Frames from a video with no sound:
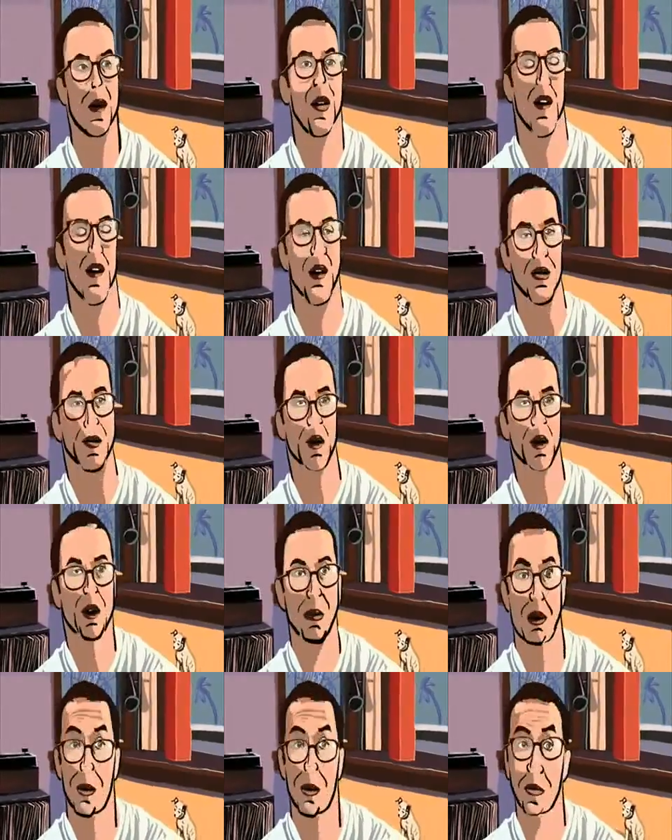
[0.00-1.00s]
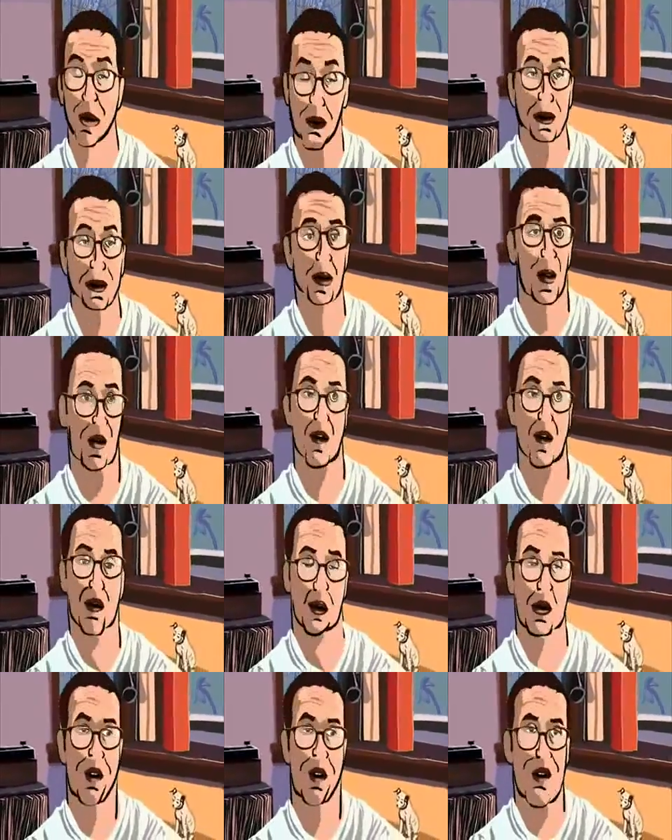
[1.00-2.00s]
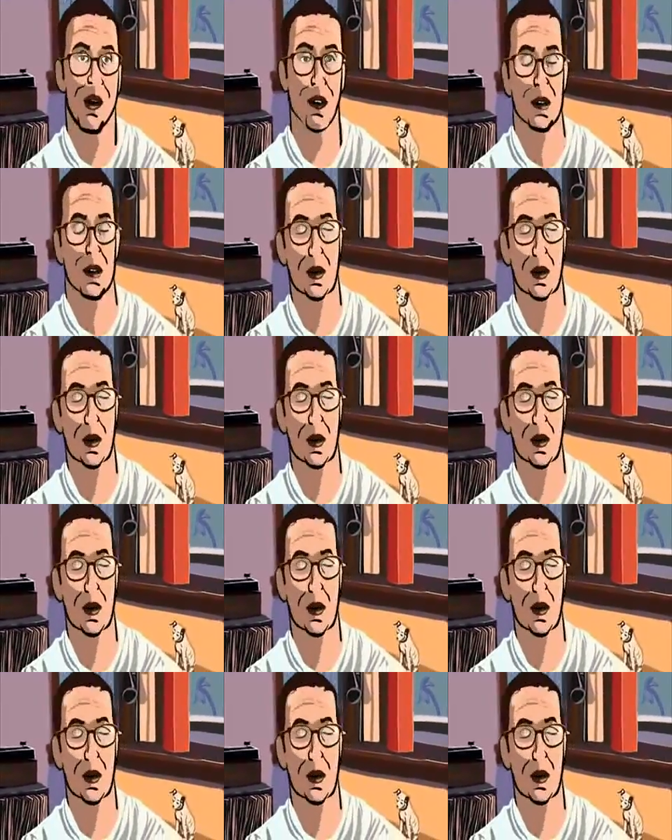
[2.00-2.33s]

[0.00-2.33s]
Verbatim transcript: It's, it's really a probabilistic theory.